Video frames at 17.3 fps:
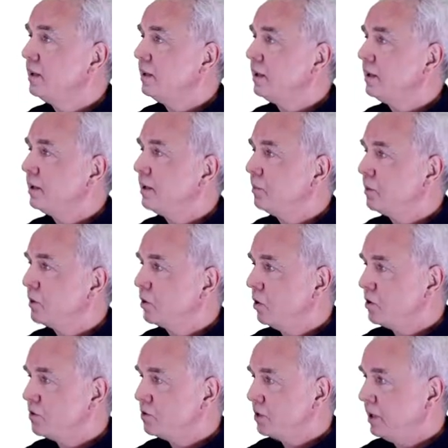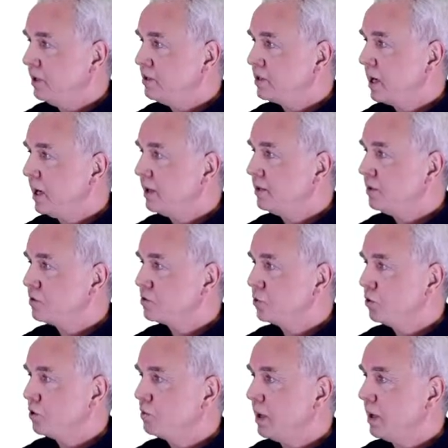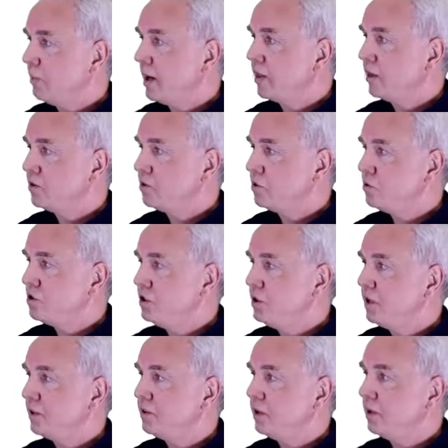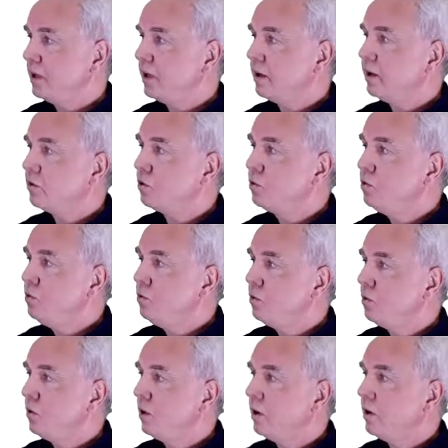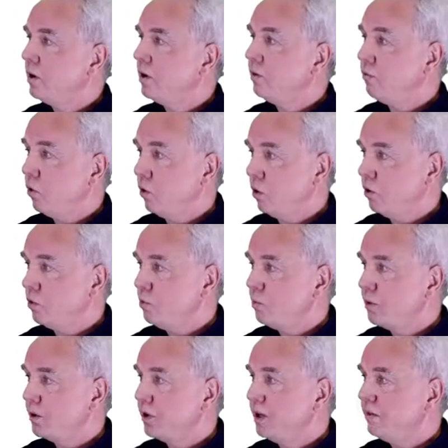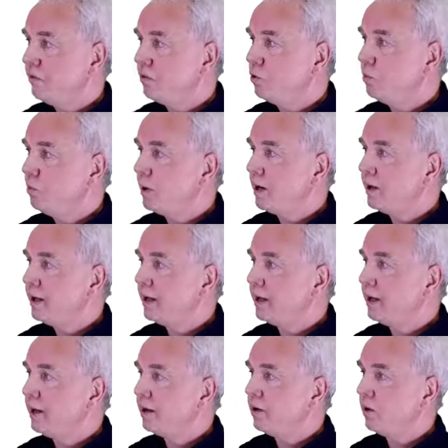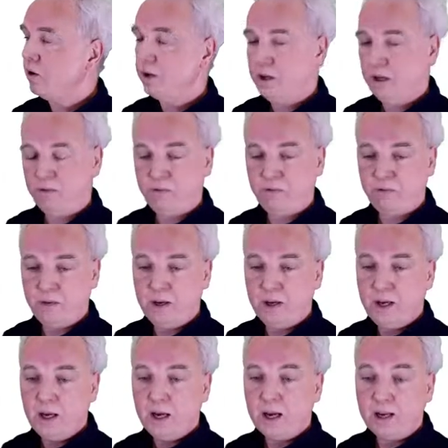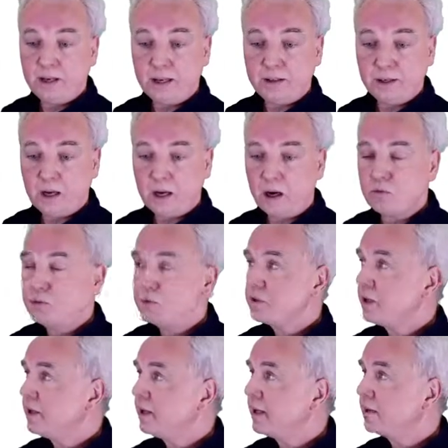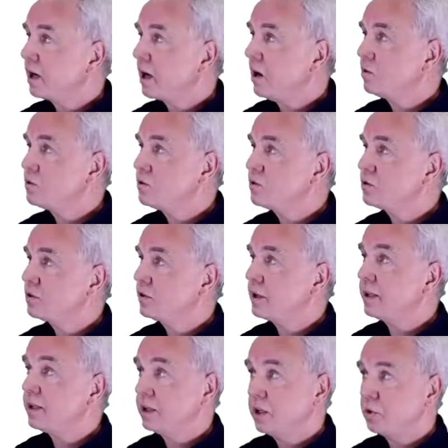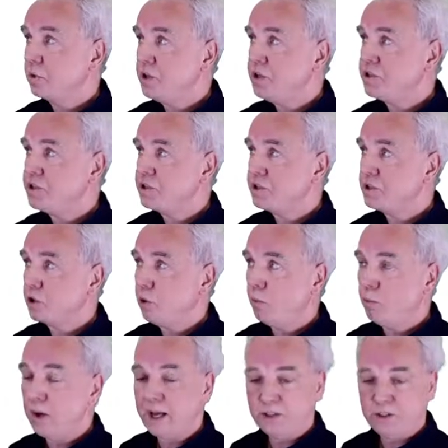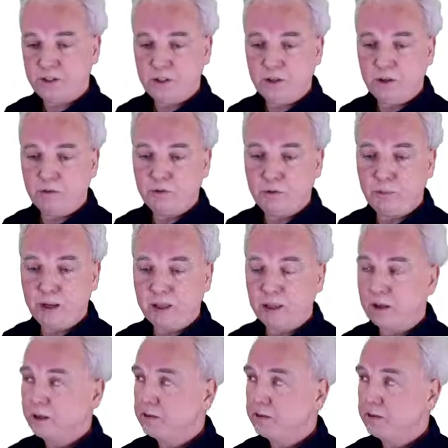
uh, because inside the search by method, you see that there are two, uh, a for loop, an if loop, and then another if, and that accounts that counts that increases the complexity of the method.